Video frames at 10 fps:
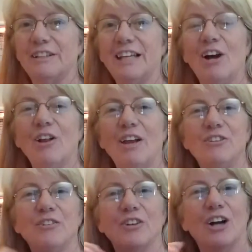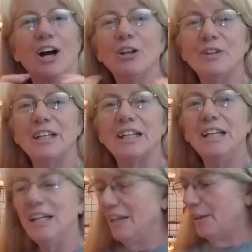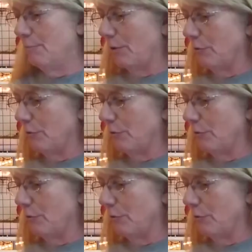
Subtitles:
They all have different coloring. They might